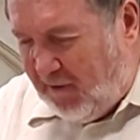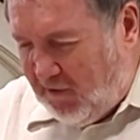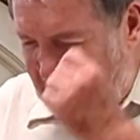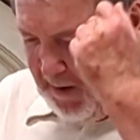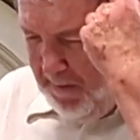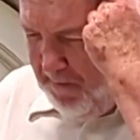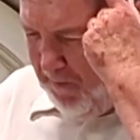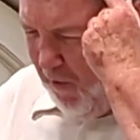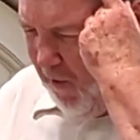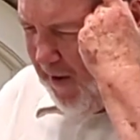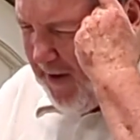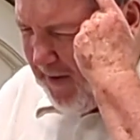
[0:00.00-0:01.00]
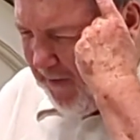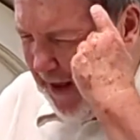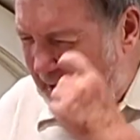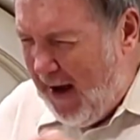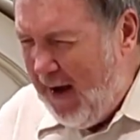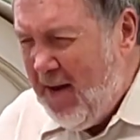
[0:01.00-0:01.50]
at some point
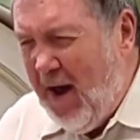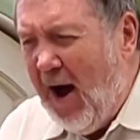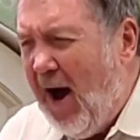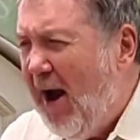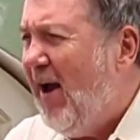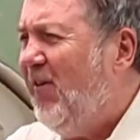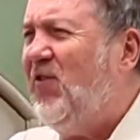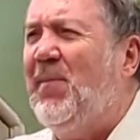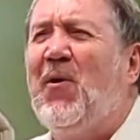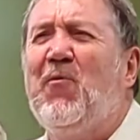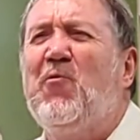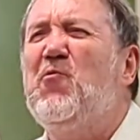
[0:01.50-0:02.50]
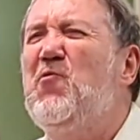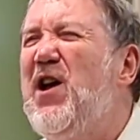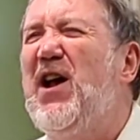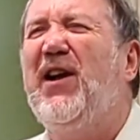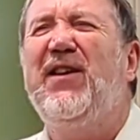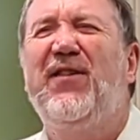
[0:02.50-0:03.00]
there, I asked him a
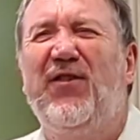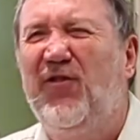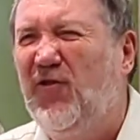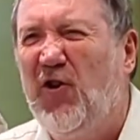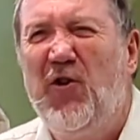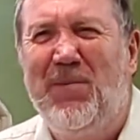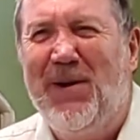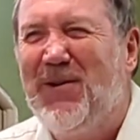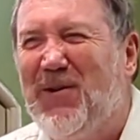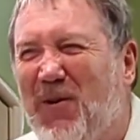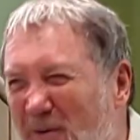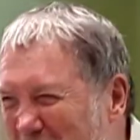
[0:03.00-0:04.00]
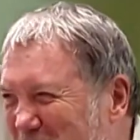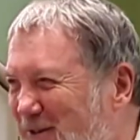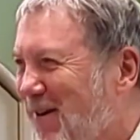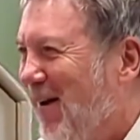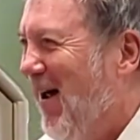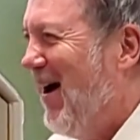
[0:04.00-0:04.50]
really stupid
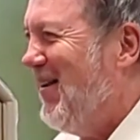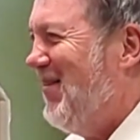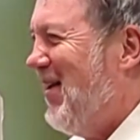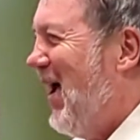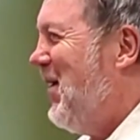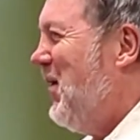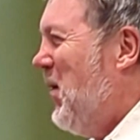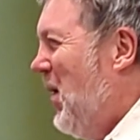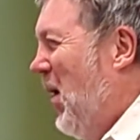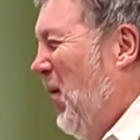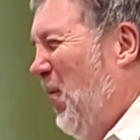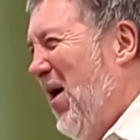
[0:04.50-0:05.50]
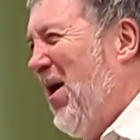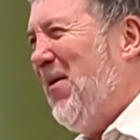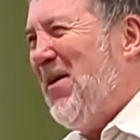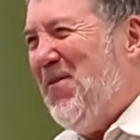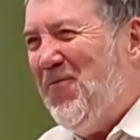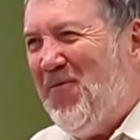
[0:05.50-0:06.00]
question. I said,
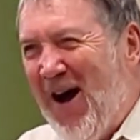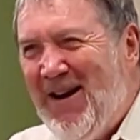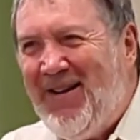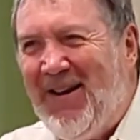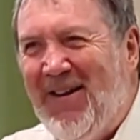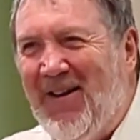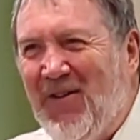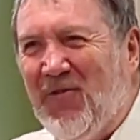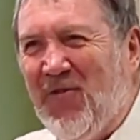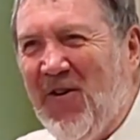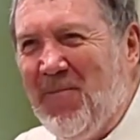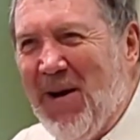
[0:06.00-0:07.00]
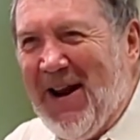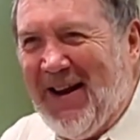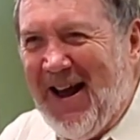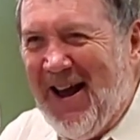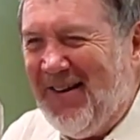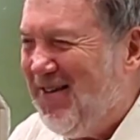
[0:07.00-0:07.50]
well, in writing the history of
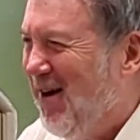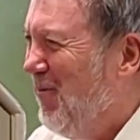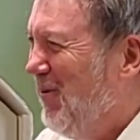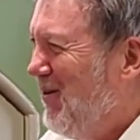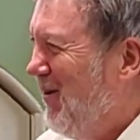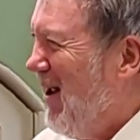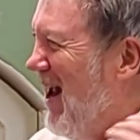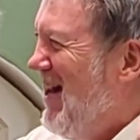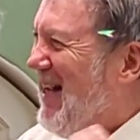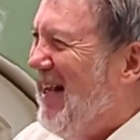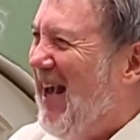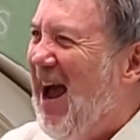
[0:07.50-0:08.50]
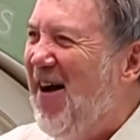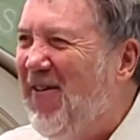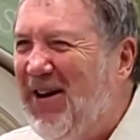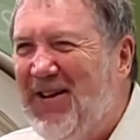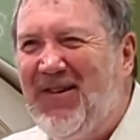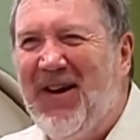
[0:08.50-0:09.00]
Madagascar, was there any
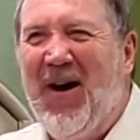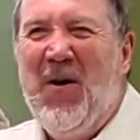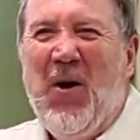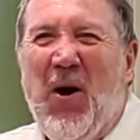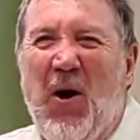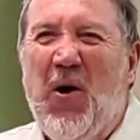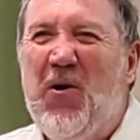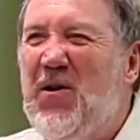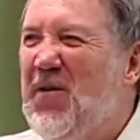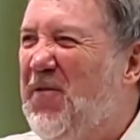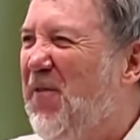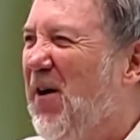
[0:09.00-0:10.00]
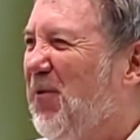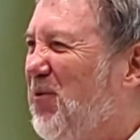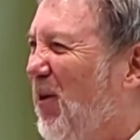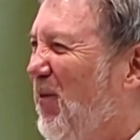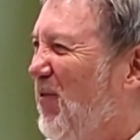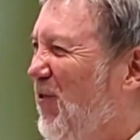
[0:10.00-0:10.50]
character who you
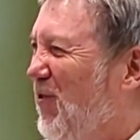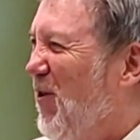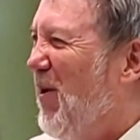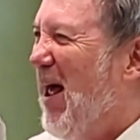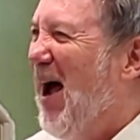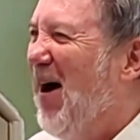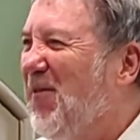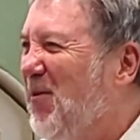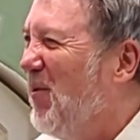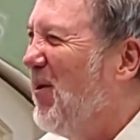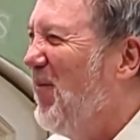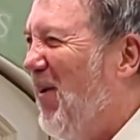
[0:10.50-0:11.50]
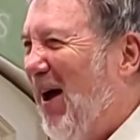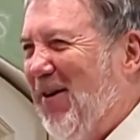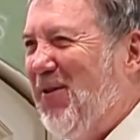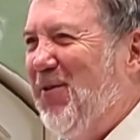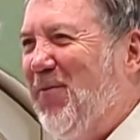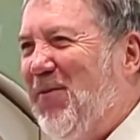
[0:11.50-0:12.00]
felt sort of stood out, you would have
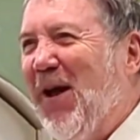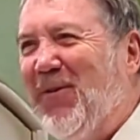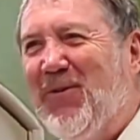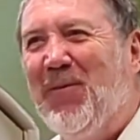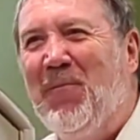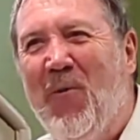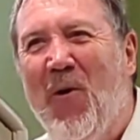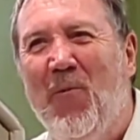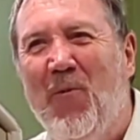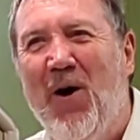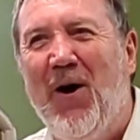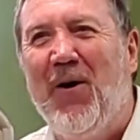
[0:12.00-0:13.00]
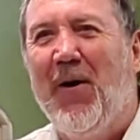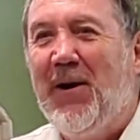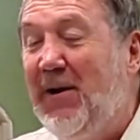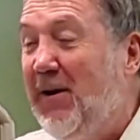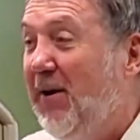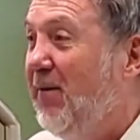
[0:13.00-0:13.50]
liked to have done some more work
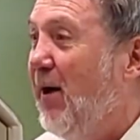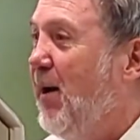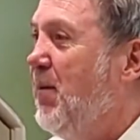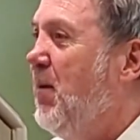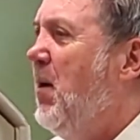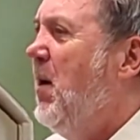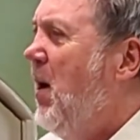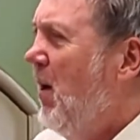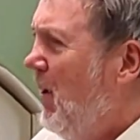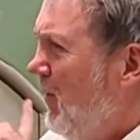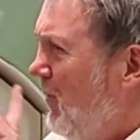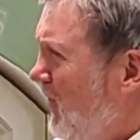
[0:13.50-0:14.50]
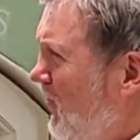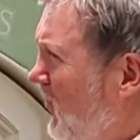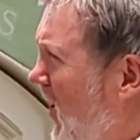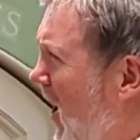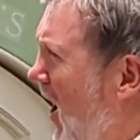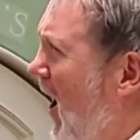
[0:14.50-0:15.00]
on? And he said,
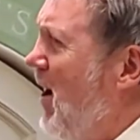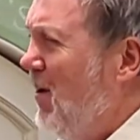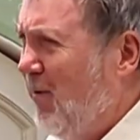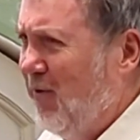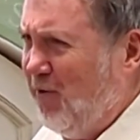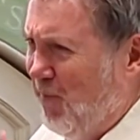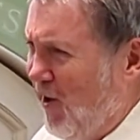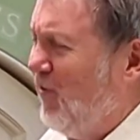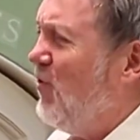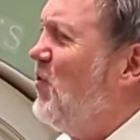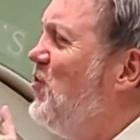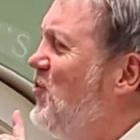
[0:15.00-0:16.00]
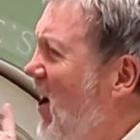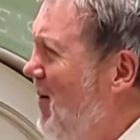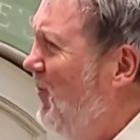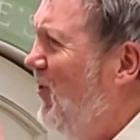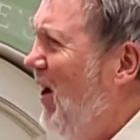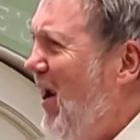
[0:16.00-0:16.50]
This guy, this person,
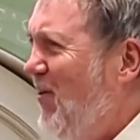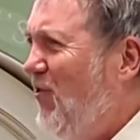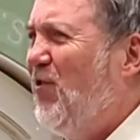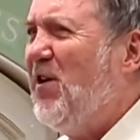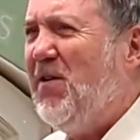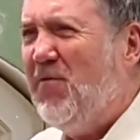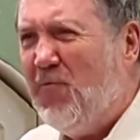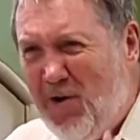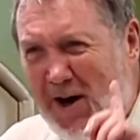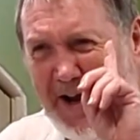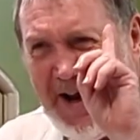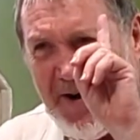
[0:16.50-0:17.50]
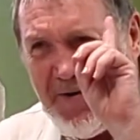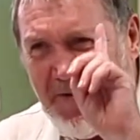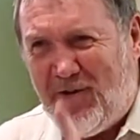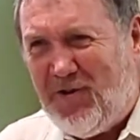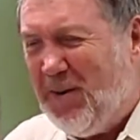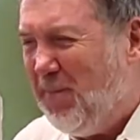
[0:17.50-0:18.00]
James Hastie, really
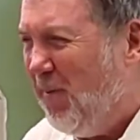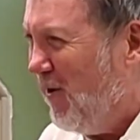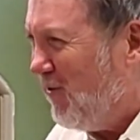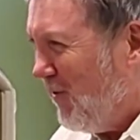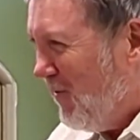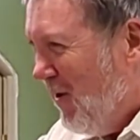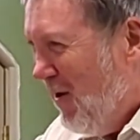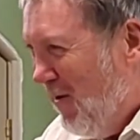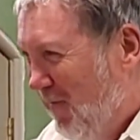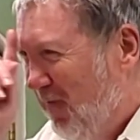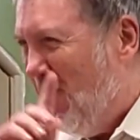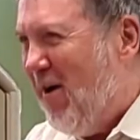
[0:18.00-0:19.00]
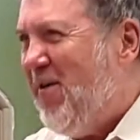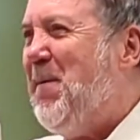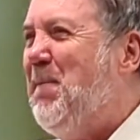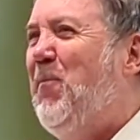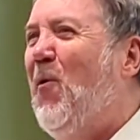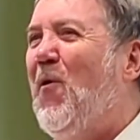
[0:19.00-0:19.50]
interesting person,
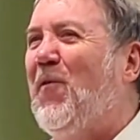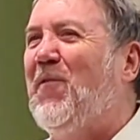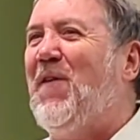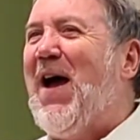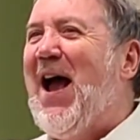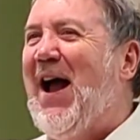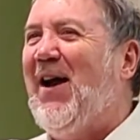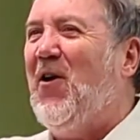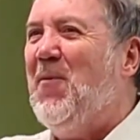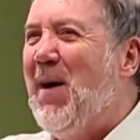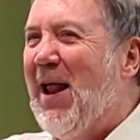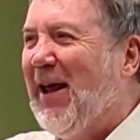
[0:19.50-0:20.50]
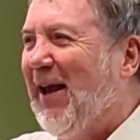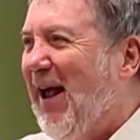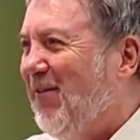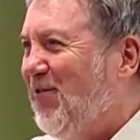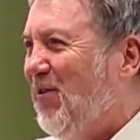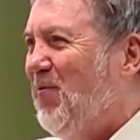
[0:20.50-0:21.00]
very important for Anglo
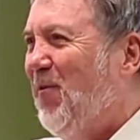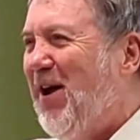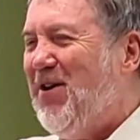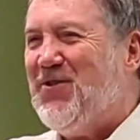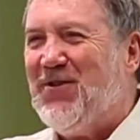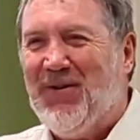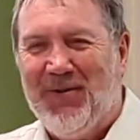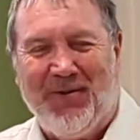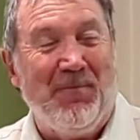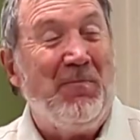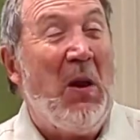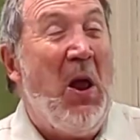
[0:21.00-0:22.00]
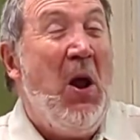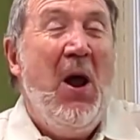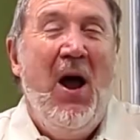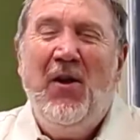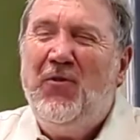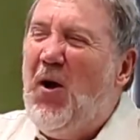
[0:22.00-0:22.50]
Malagasy relations.
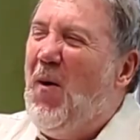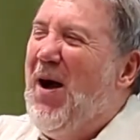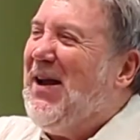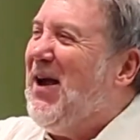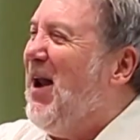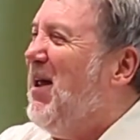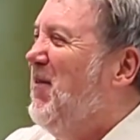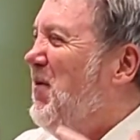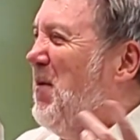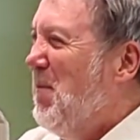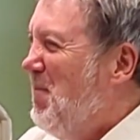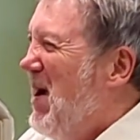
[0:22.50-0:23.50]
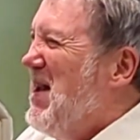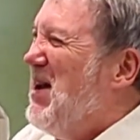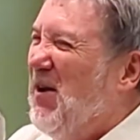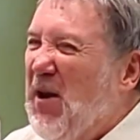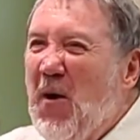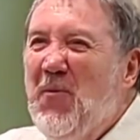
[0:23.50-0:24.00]
So I kind of made
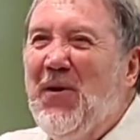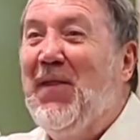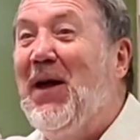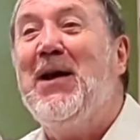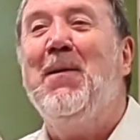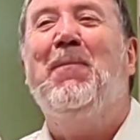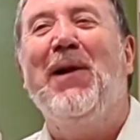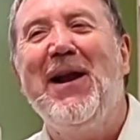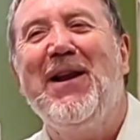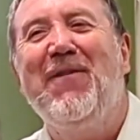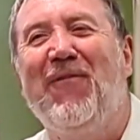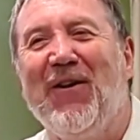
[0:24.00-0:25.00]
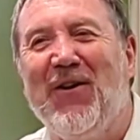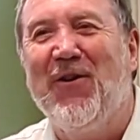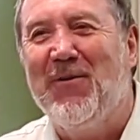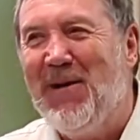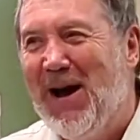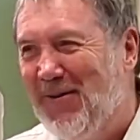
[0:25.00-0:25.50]
a note and then completely
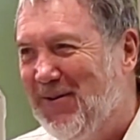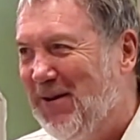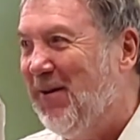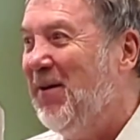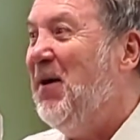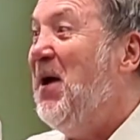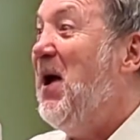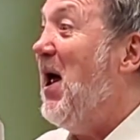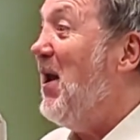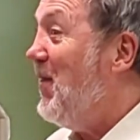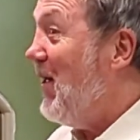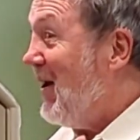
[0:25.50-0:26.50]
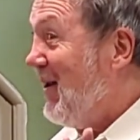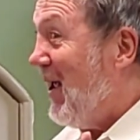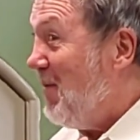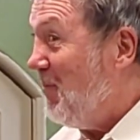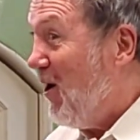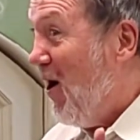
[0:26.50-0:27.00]
forgot about it. And then
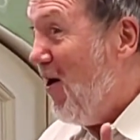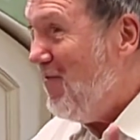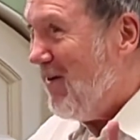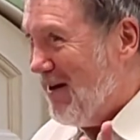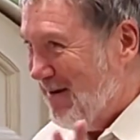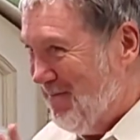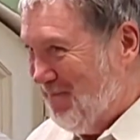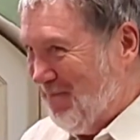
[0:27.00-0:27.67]
came COVID.